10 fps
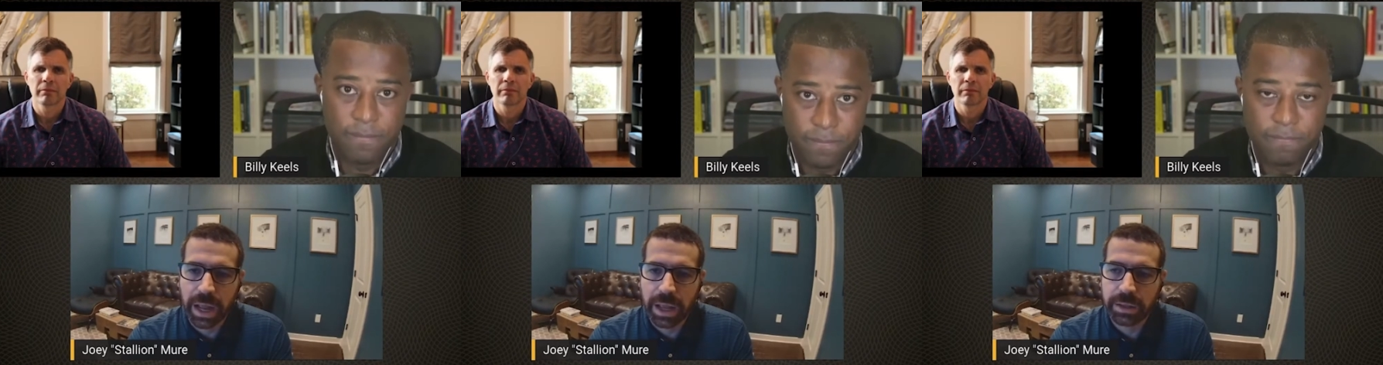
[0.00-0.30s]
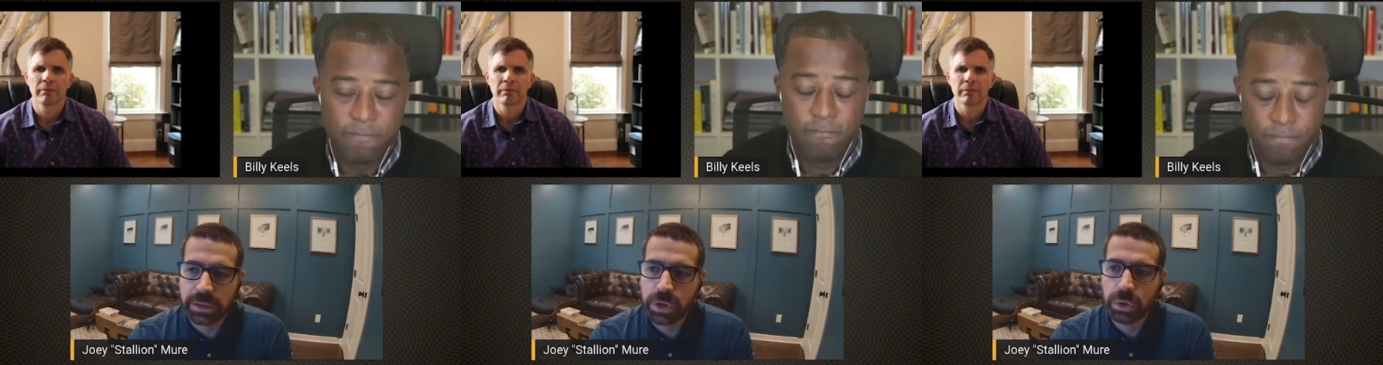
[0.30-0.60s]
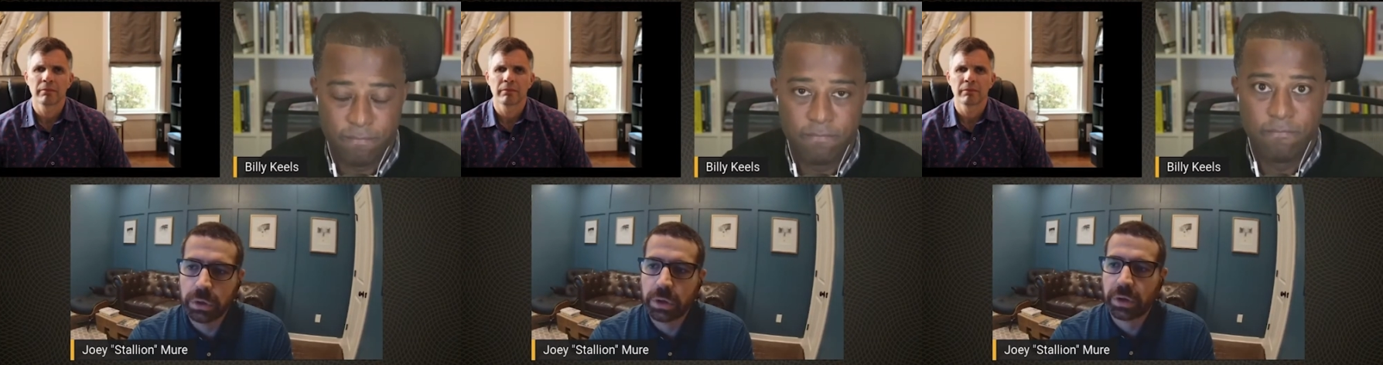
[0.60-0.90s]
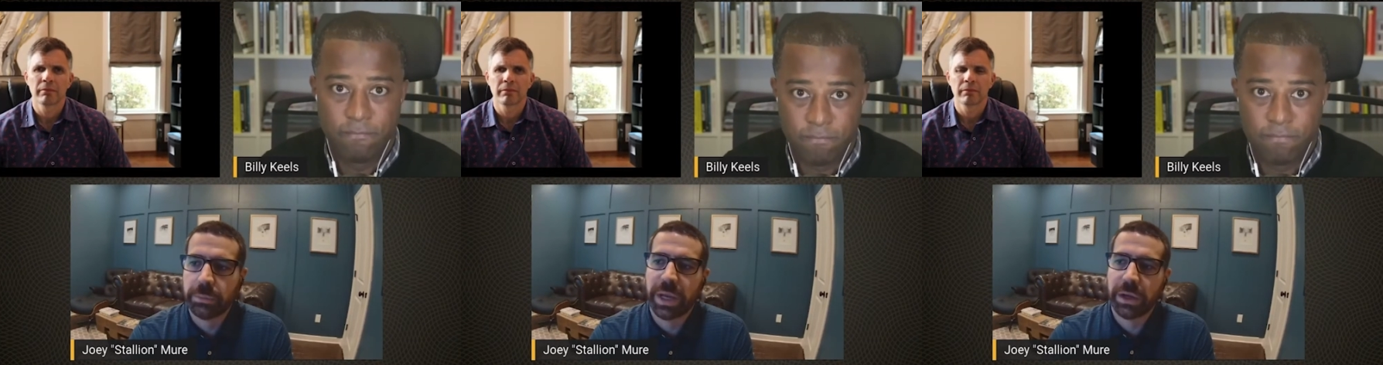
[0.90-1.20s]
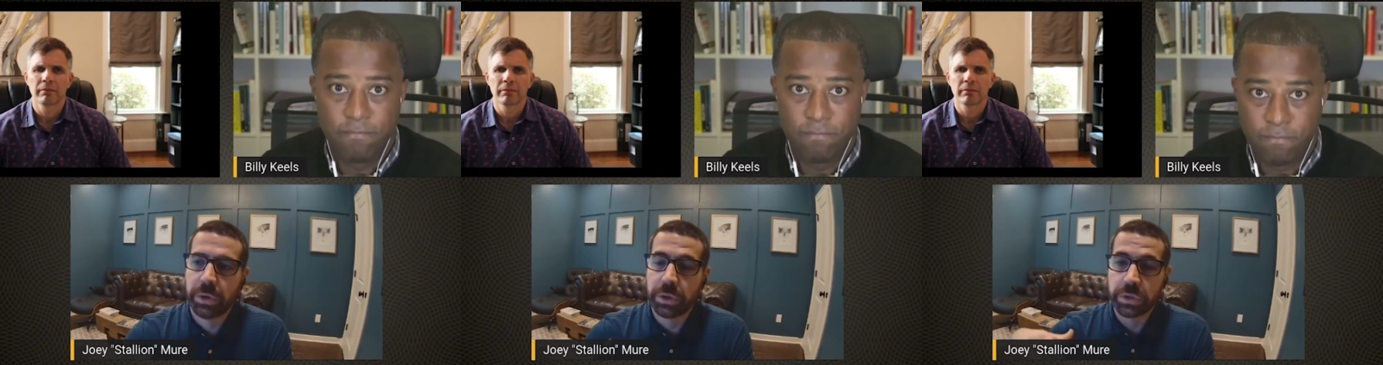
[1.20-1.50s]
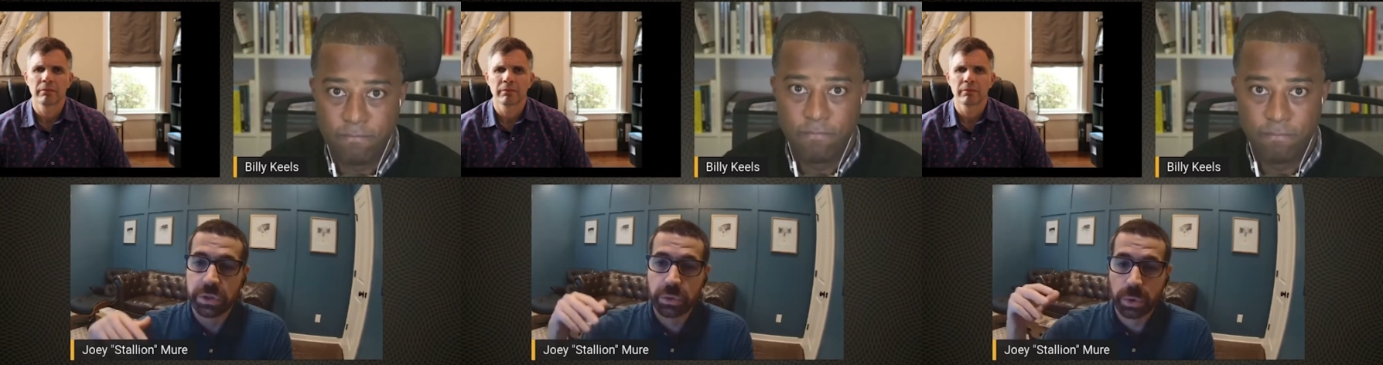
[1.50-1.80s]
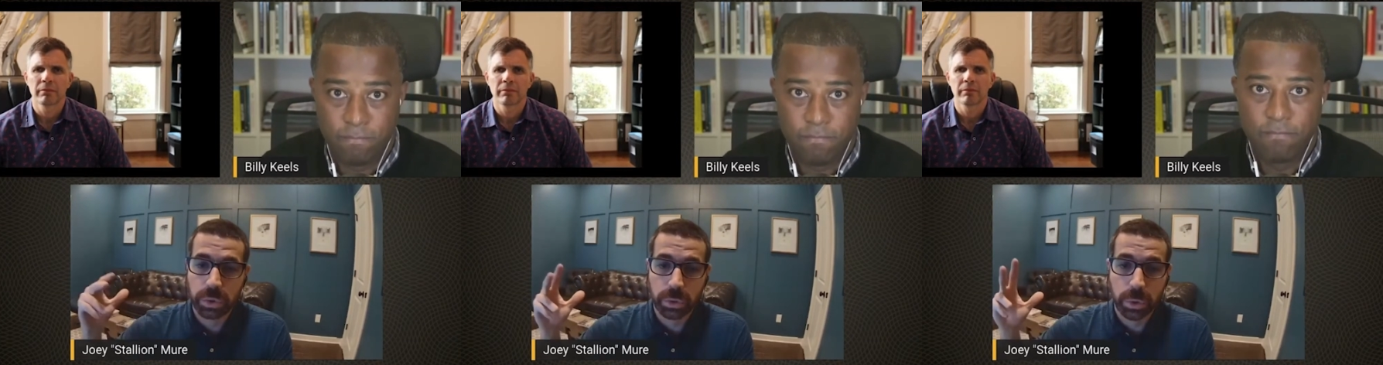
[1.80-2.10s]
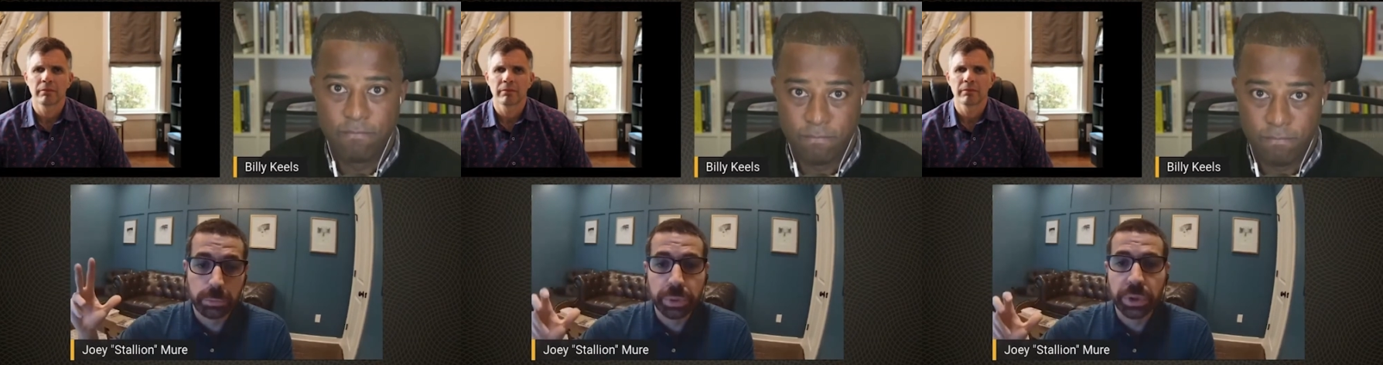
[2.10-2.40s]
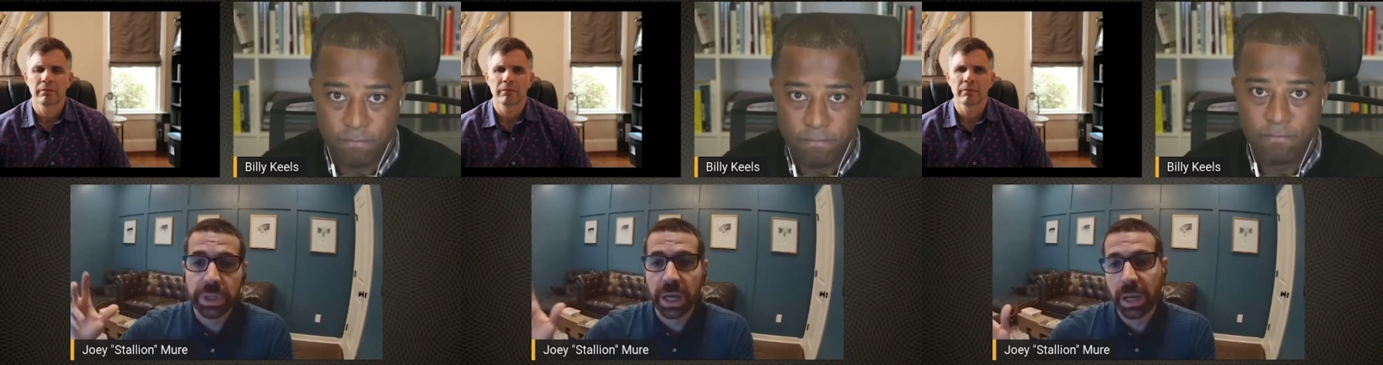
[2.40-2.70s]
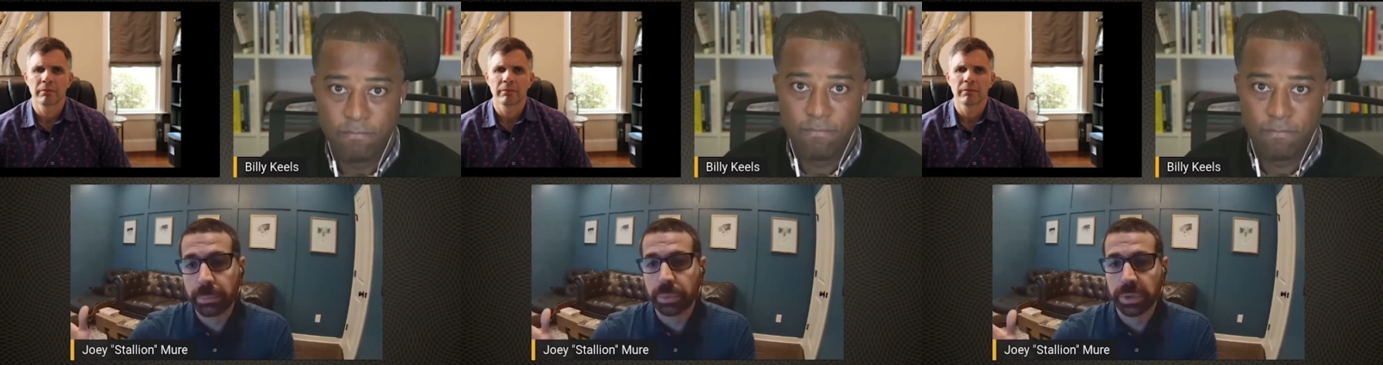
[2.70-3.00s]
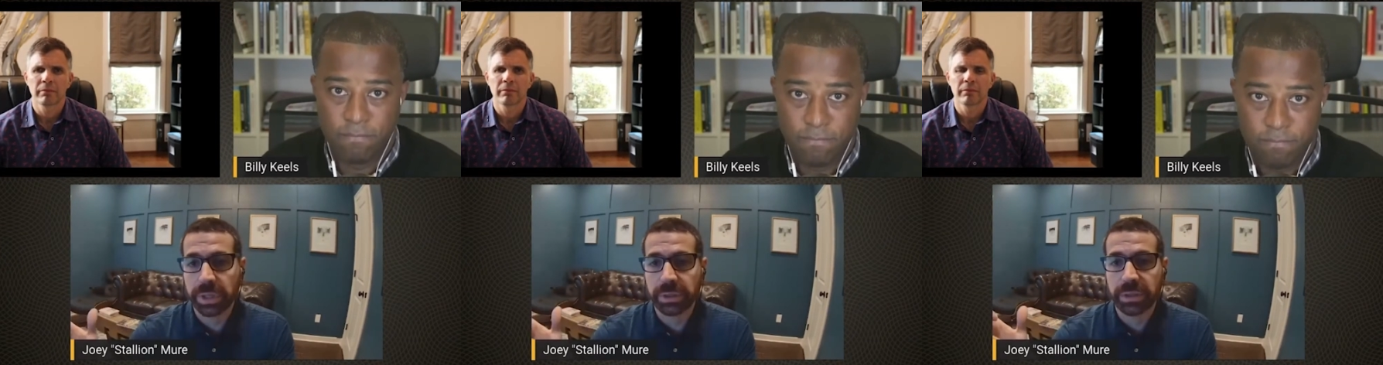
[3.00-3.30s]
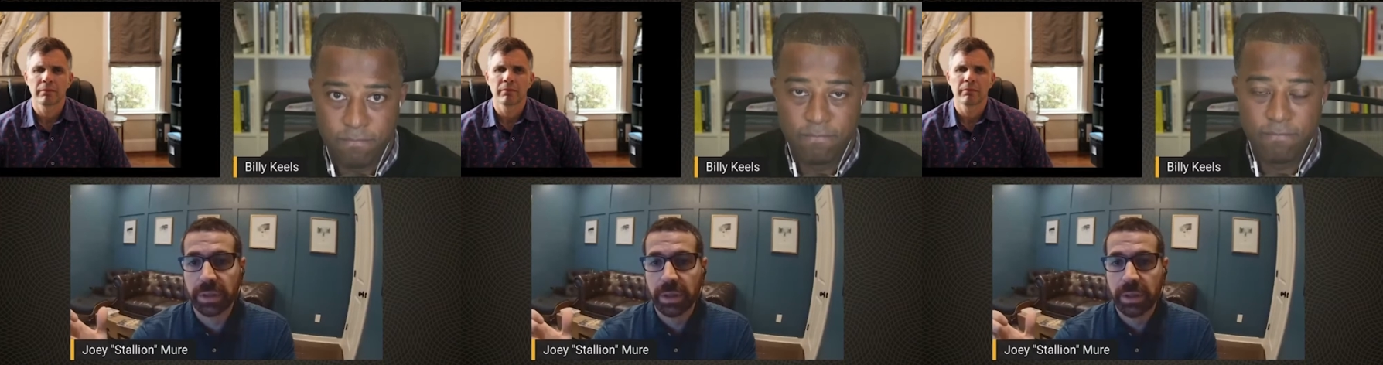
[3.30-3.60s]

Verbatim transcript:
Speaker 1: I, no longer am I going to just quote unquote put up with